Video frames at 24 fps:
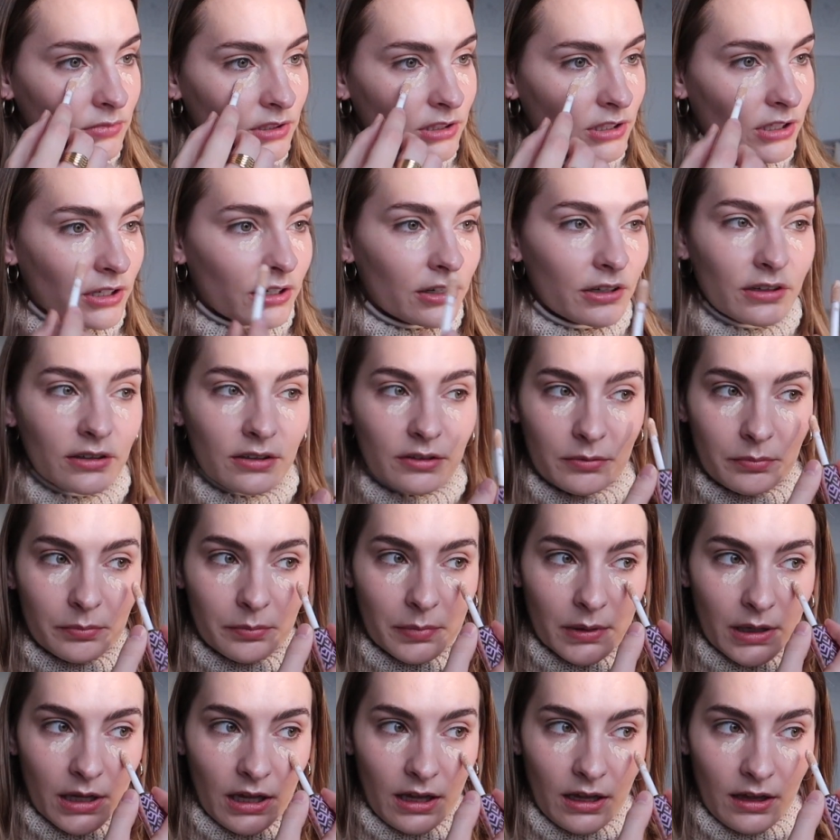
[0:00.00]
dark,
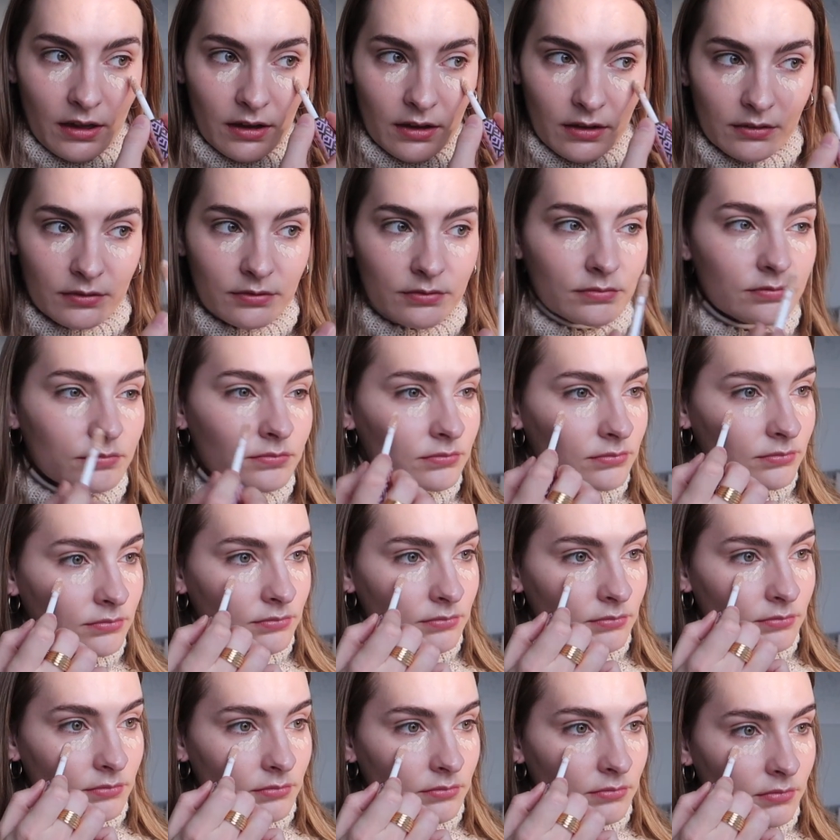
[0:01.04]
but
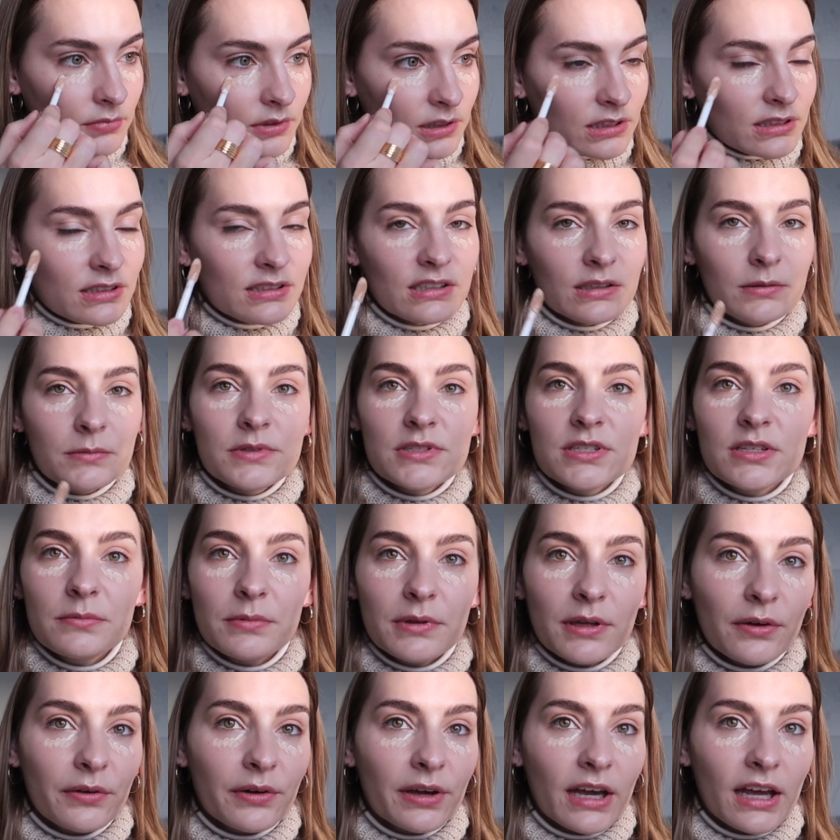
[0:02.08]
it seems to
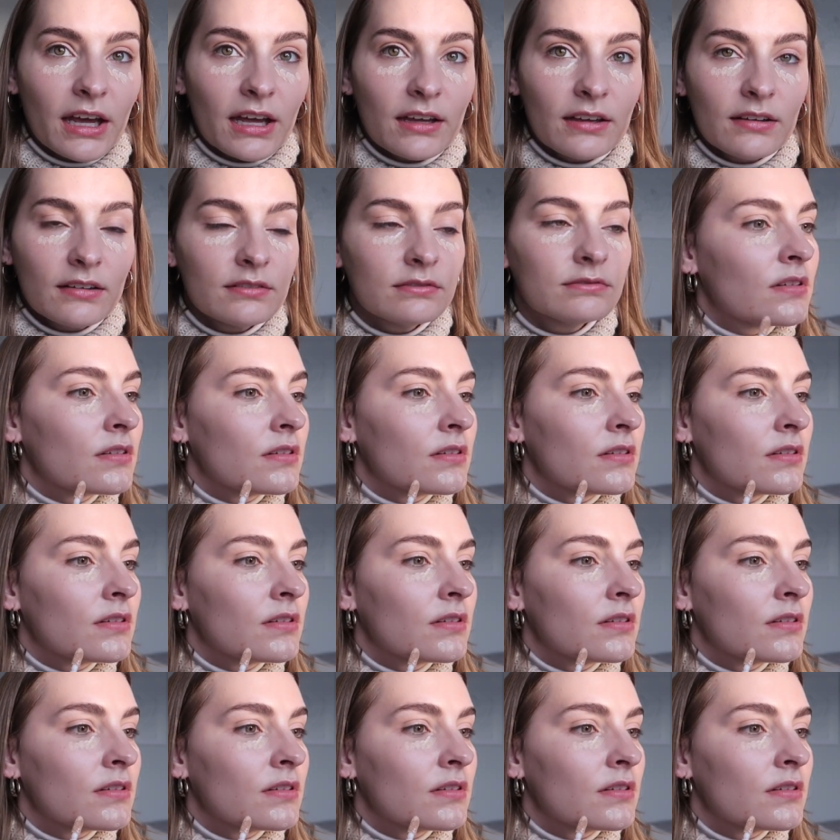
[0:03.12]
be okay.